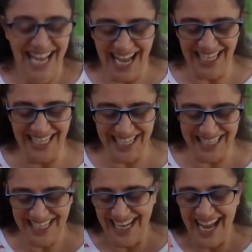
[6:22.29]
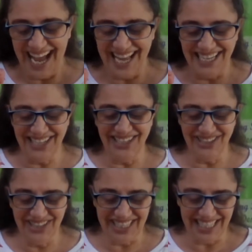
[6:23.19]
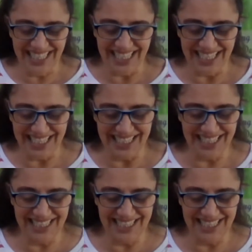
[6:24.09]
I know you're thinking,